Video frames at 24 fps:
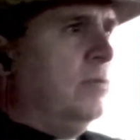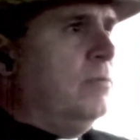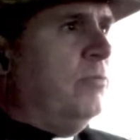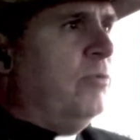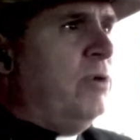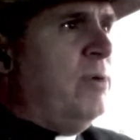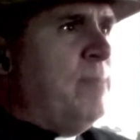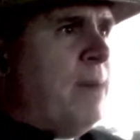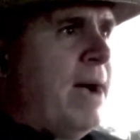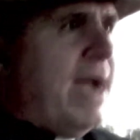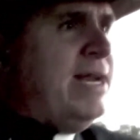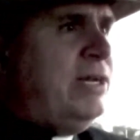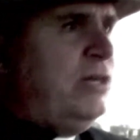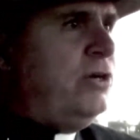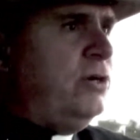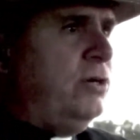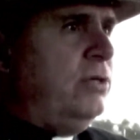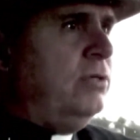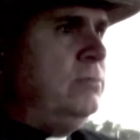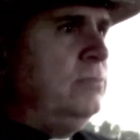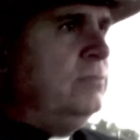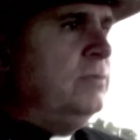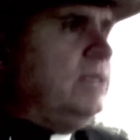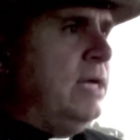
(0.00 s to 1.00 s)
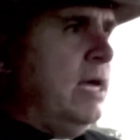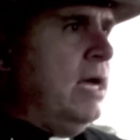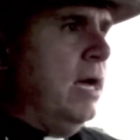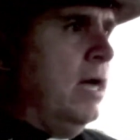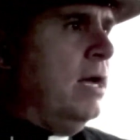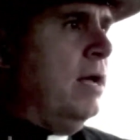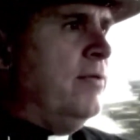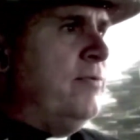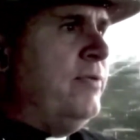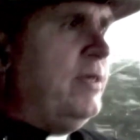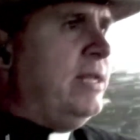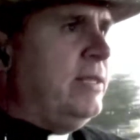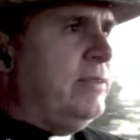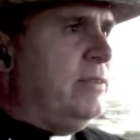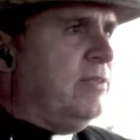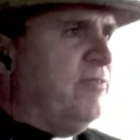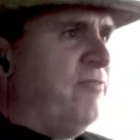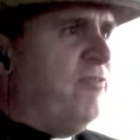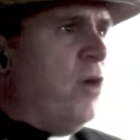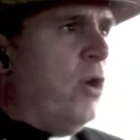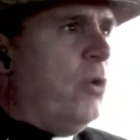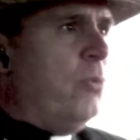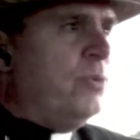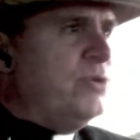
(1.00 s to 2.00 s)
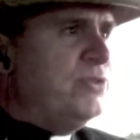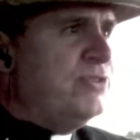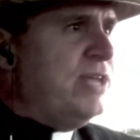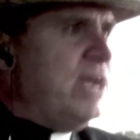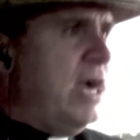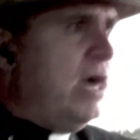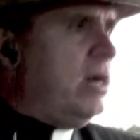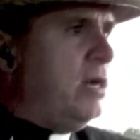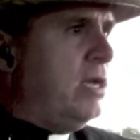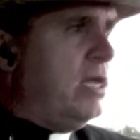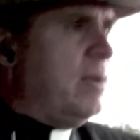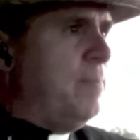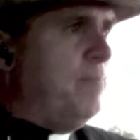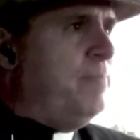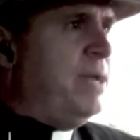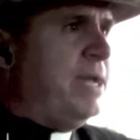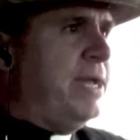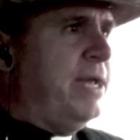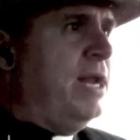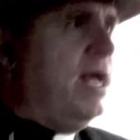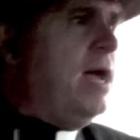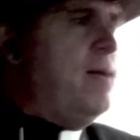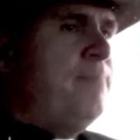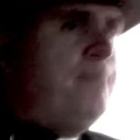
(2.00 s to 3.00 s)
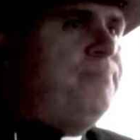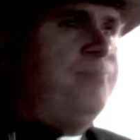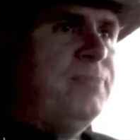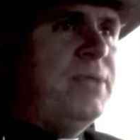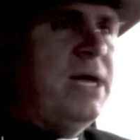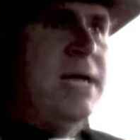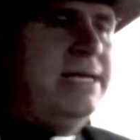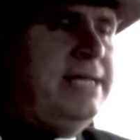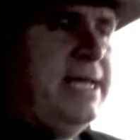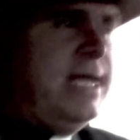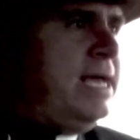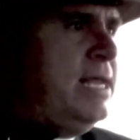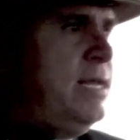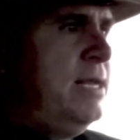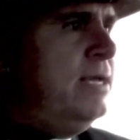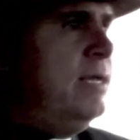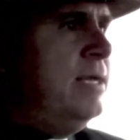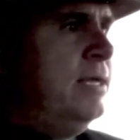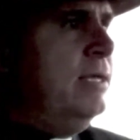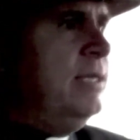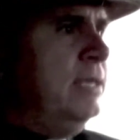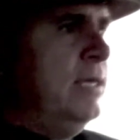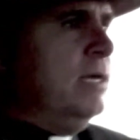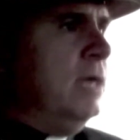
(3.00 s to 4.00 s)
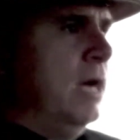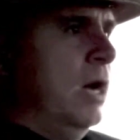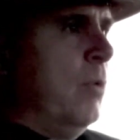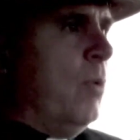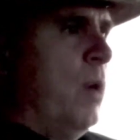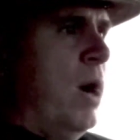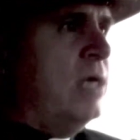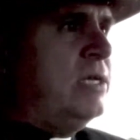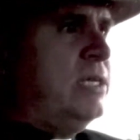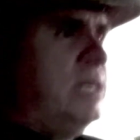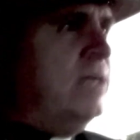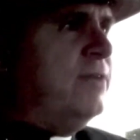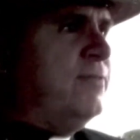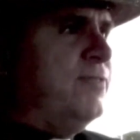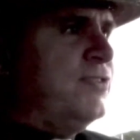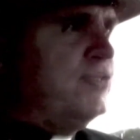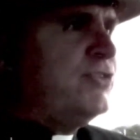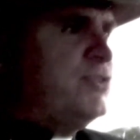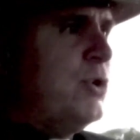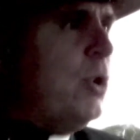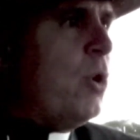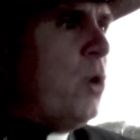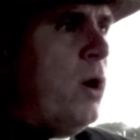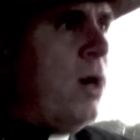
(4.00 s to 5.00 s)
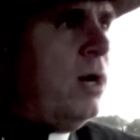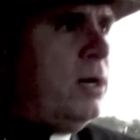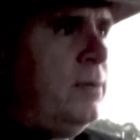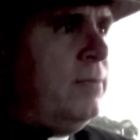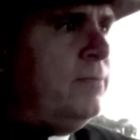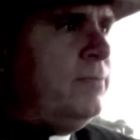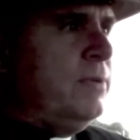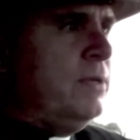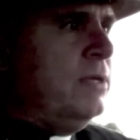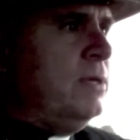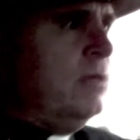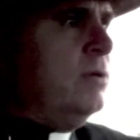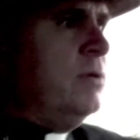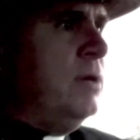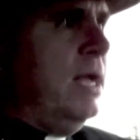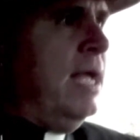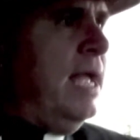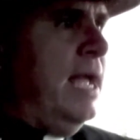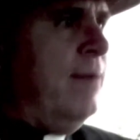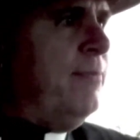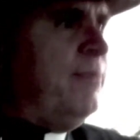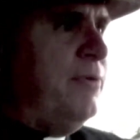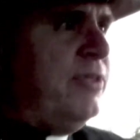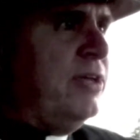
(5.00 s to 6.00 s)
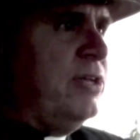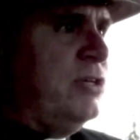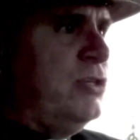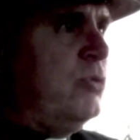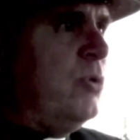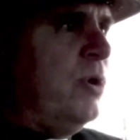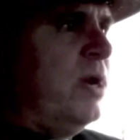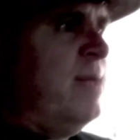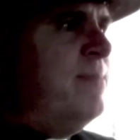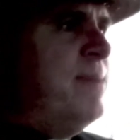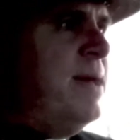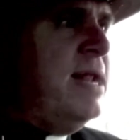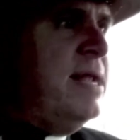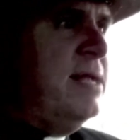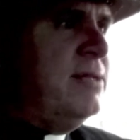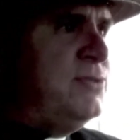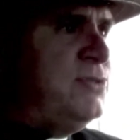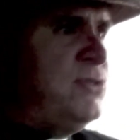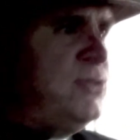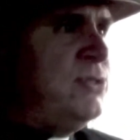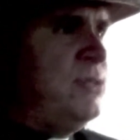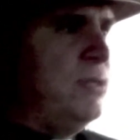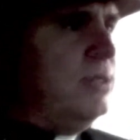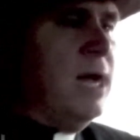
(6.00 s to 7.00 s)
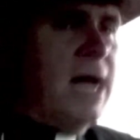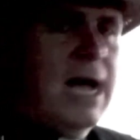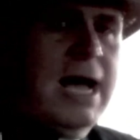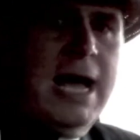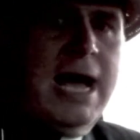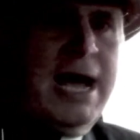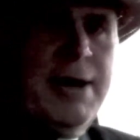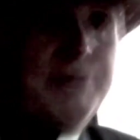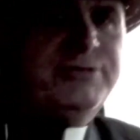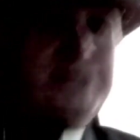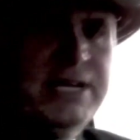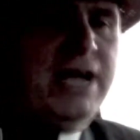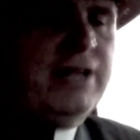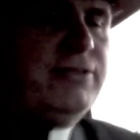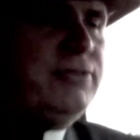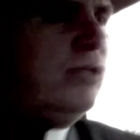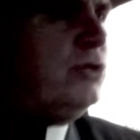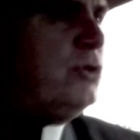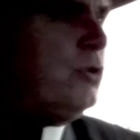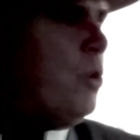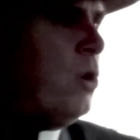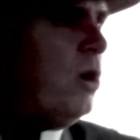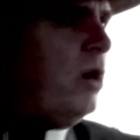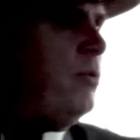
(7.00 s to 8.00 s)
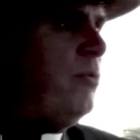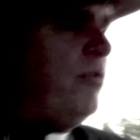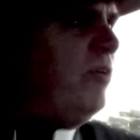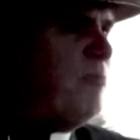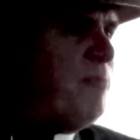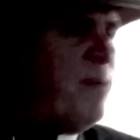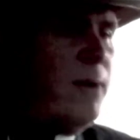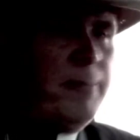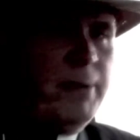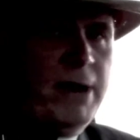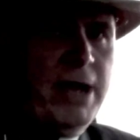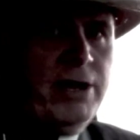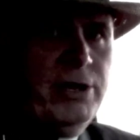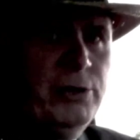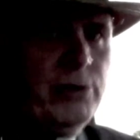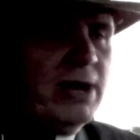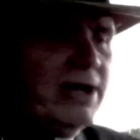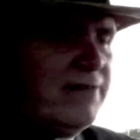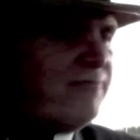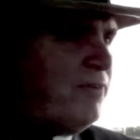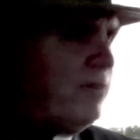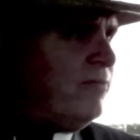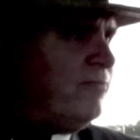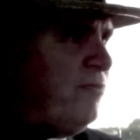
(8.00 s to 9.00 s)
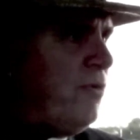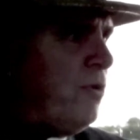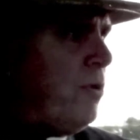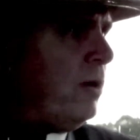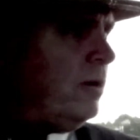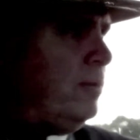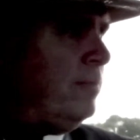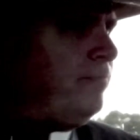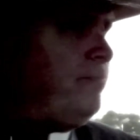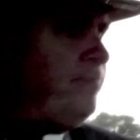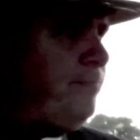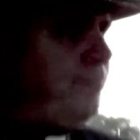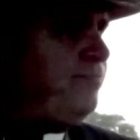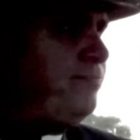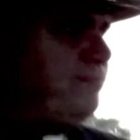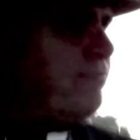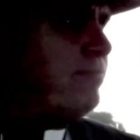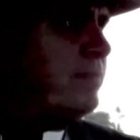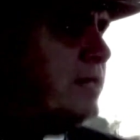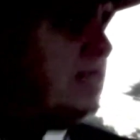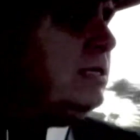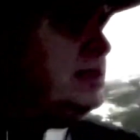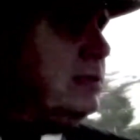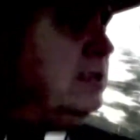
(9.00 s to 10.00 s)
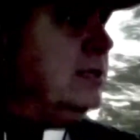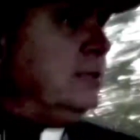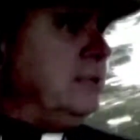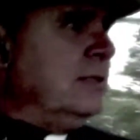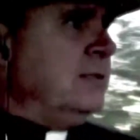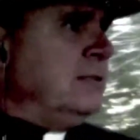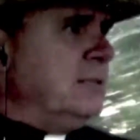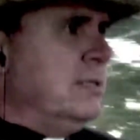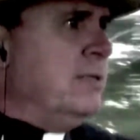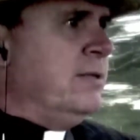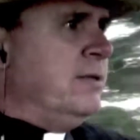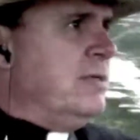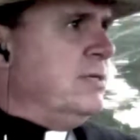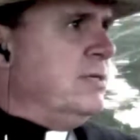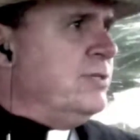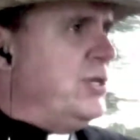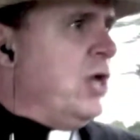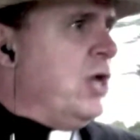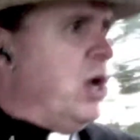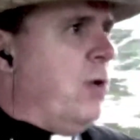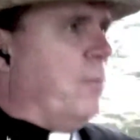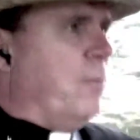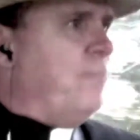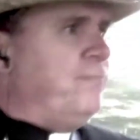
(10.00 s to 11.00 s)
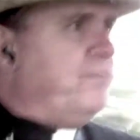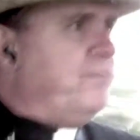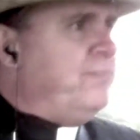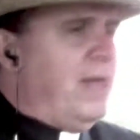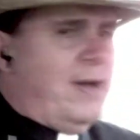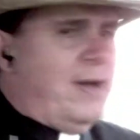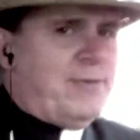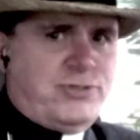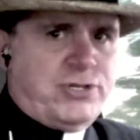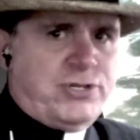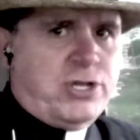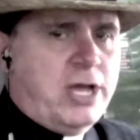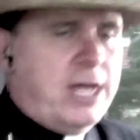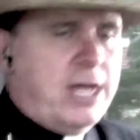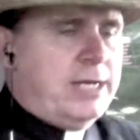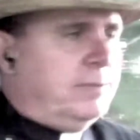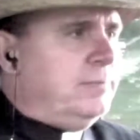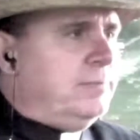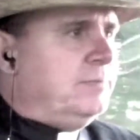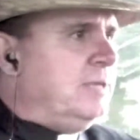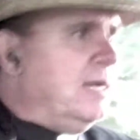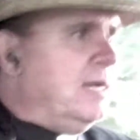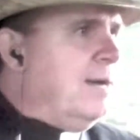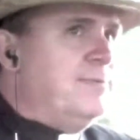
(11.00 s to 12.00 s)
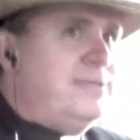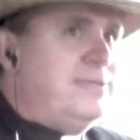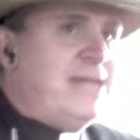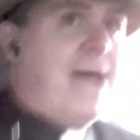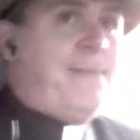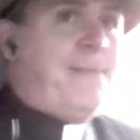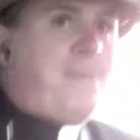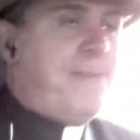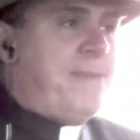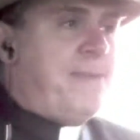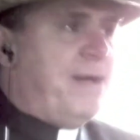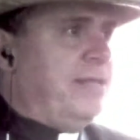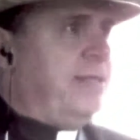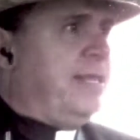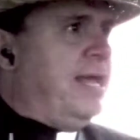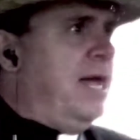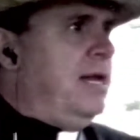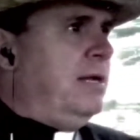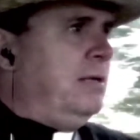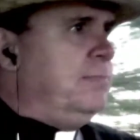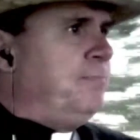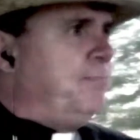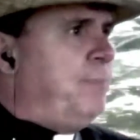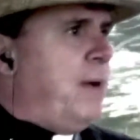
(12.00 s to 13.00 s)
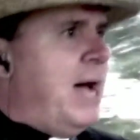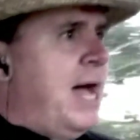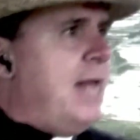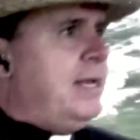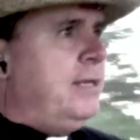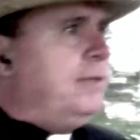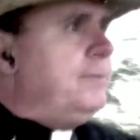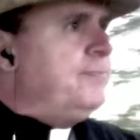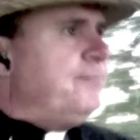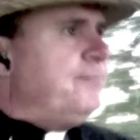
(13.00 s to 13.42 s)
reminder that the phone was there, come pick it up. I did. Walked into the store, and within 20 minutes, I was out the door with my brand new iPhone 4. So, that was good. I was happy about that. But,